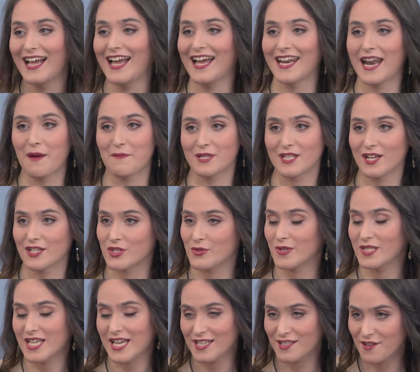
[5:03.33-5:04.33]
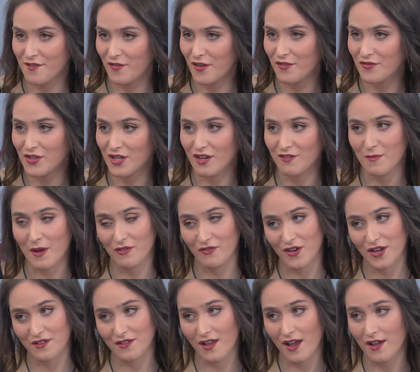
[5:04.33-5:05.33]
And I'm in touch with 10 to 15 of my
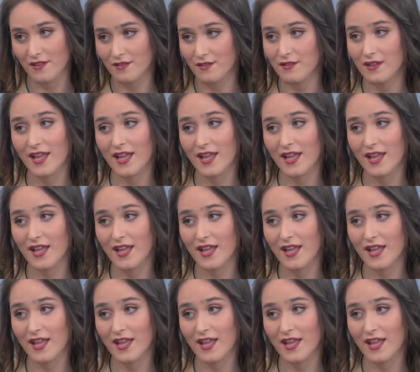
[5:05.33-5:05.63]
first cousins,